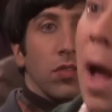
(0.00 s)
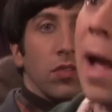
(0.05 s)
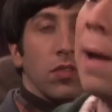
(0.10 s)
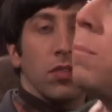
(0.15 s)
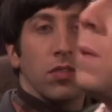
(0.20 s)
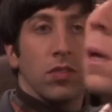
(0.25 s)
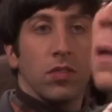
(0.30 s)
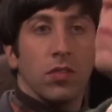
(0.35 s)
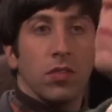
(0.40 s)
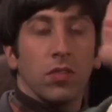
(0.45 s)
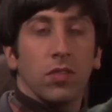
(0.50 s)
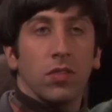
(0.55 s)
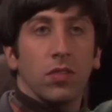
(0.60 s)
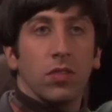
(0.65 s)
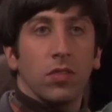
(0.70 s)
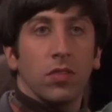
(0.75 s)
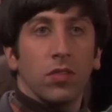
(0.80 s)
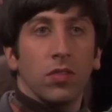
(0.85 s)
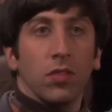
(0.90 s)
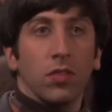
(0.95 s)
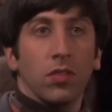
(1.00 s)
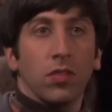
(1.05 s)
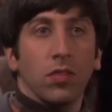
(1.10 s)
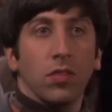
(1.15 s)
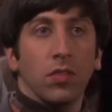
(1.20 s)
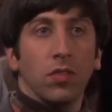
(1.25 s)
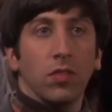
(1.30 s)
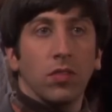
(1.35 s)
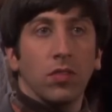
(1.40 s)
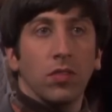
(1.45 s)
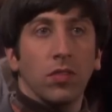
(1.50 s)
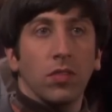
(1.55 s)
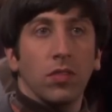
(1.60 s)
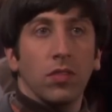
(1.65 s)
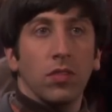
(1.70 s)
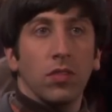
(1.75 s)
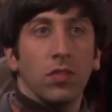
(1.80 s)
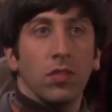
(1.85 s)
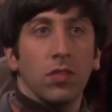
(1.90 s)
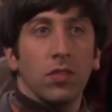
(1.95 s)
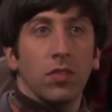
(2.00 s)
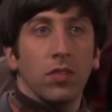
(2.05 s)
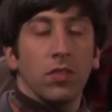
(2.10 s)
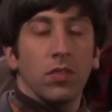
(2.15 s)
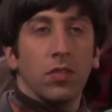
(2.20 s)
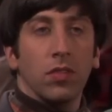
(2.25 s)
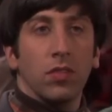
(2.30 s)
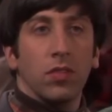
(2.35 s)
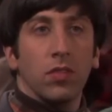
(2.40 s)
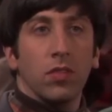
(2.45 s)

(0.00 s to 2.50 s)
[no speech]